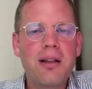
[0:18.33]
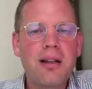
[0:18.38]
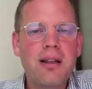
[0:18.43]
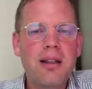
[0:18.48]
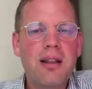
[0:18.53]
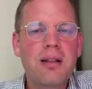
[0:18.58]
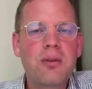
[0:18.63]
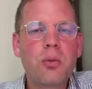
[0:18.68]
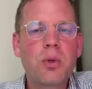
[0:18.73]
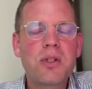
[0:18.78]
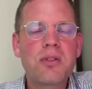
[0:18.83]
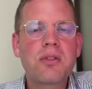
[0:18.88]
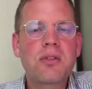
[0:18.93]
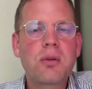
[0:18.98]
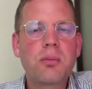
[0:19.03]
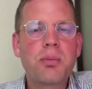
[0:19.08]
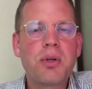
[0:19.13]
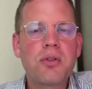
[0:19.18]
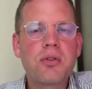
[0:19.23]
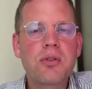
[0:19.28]
it wasn't
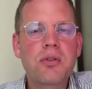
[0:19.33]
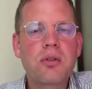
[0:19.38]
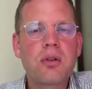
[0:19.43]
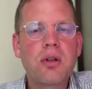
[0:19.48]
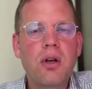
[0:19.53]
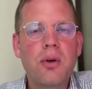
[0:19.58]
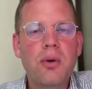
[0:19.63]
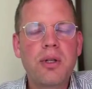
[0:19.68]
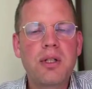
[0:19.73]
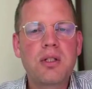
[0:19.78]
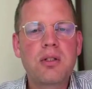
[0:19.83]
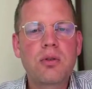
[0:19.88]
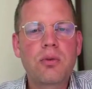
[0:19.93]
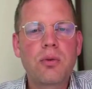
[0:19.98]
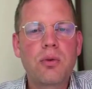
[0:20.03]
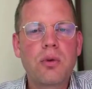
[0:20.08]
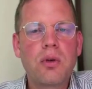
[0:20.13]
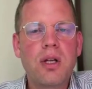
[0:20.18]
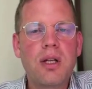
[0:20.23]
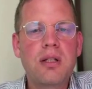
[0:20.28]
supposed to go
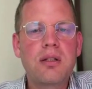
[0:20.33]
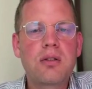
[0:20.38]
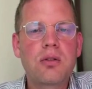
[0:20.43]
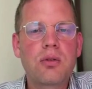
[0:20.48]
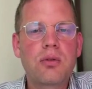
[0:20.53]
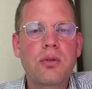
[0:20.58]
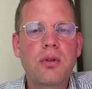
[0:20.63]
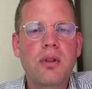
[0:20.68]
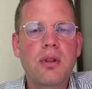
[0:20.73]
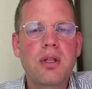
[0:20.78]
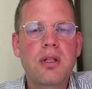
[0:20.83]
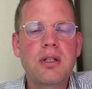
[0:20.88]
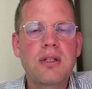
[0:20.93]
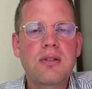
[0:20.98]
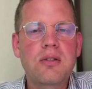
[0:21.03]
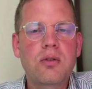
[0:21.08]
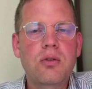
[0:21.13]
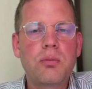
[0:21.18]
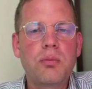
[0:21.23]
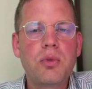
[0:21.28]
into the
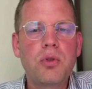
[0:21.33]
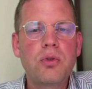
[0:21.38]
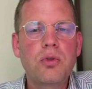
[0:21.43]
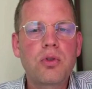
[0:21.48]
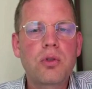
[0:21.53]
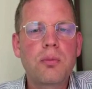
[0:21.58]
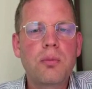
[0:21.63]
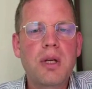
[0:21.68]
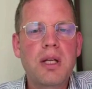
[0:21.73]
distribution,